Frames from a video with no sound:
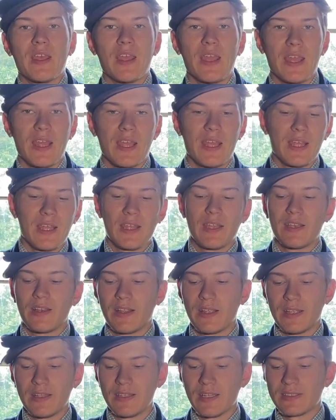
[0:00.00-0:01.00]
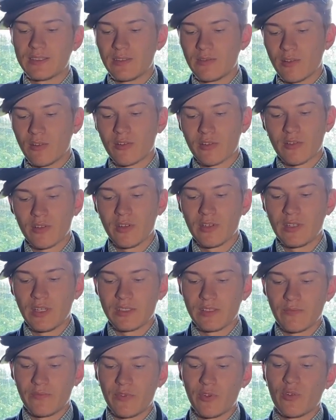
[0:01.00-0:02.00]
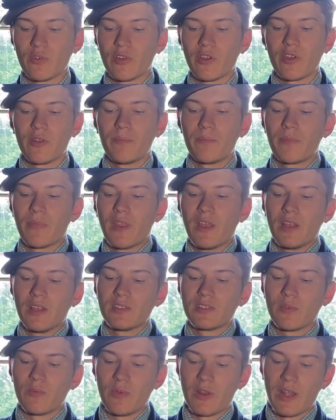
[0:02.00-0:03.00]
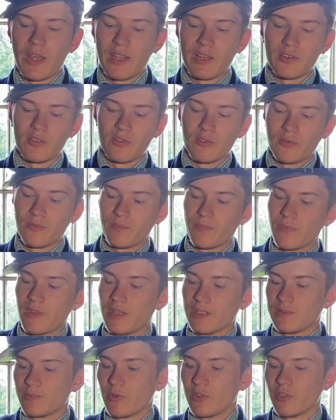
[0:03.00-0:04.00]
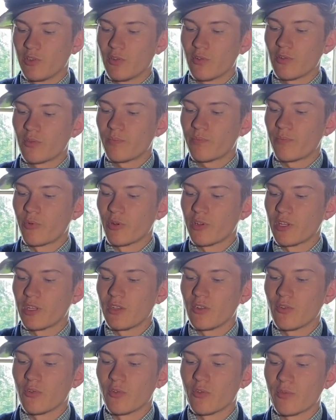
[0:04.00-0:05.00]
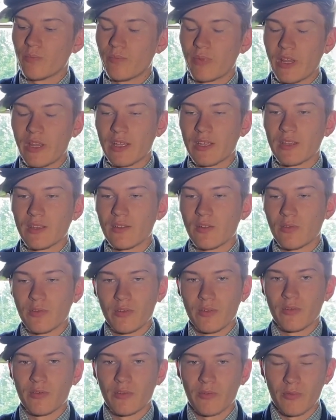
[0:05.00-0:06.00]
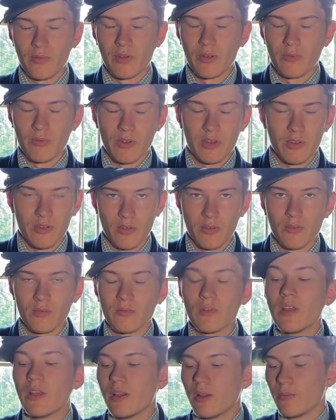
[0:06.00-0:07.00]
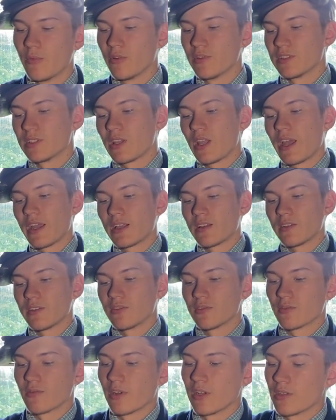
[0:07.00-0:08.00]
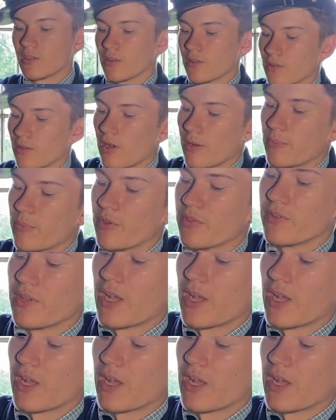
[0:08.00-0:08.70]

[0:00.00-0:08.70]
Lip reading: And it doesn't look good, doesn't feel good. So what I do is when you're putting your blanket or your greatcoat, most likely your greatcoat up on